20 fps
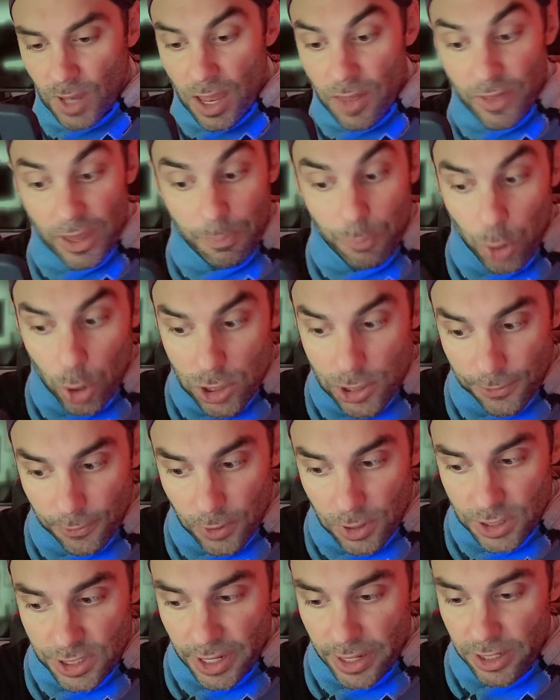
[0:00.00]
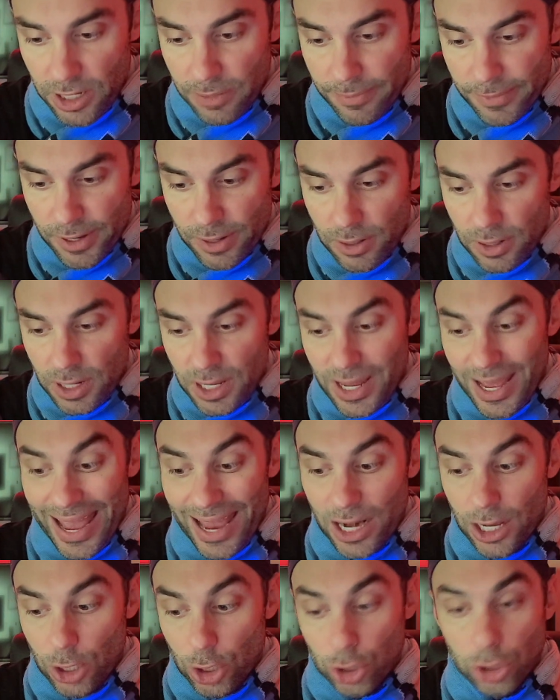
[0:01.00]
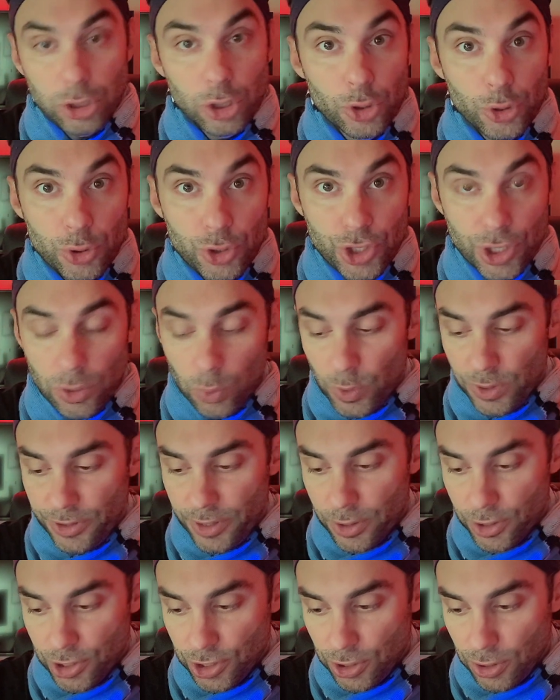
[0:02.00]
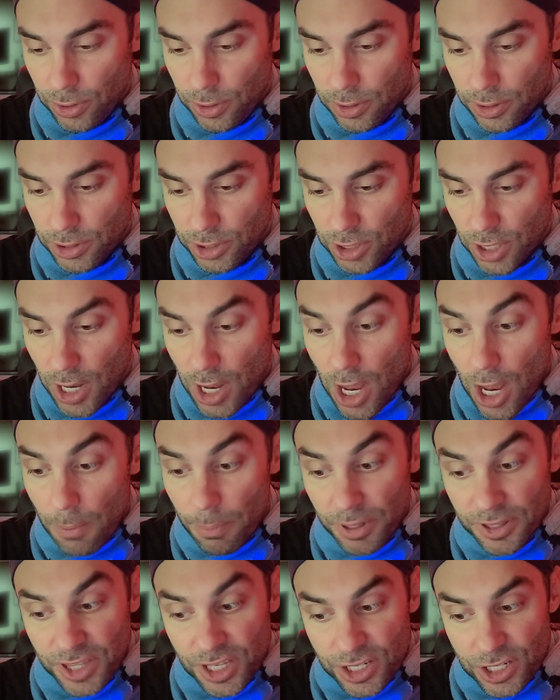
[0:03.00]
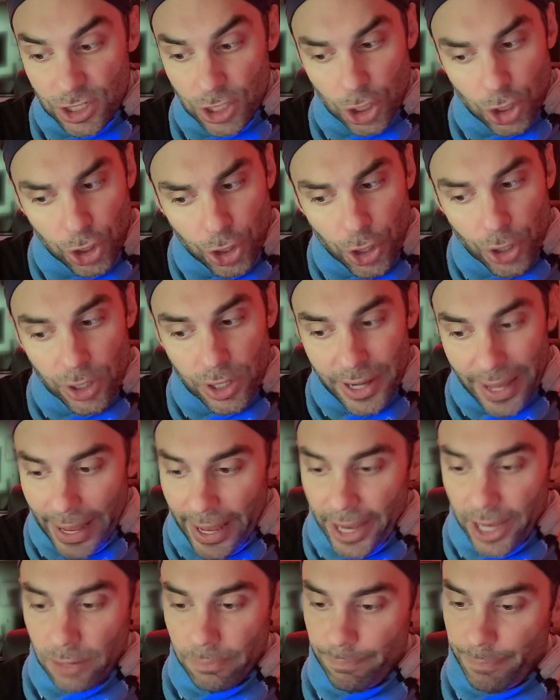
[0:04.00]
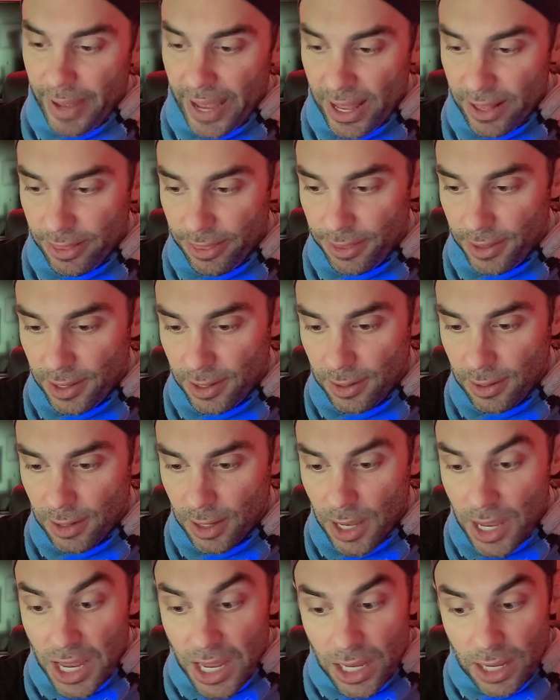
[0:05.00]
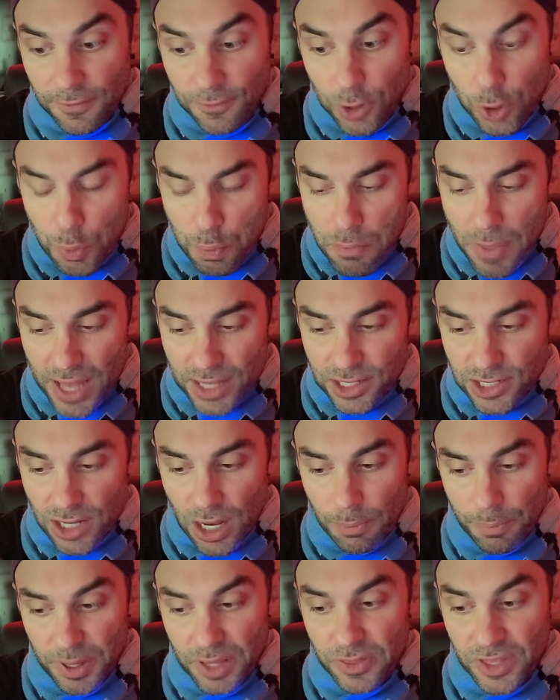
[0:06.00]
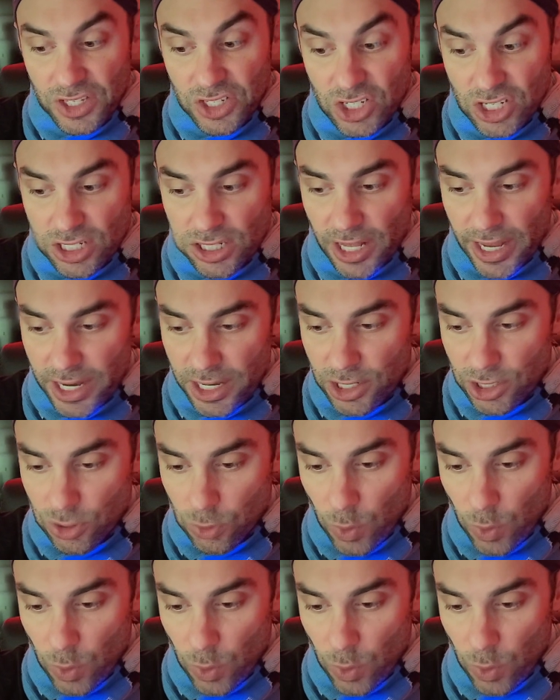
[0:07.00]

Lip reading: They push for a tight community and inclusion with their students. But this is a good and bad thing. If you mess up in the slightest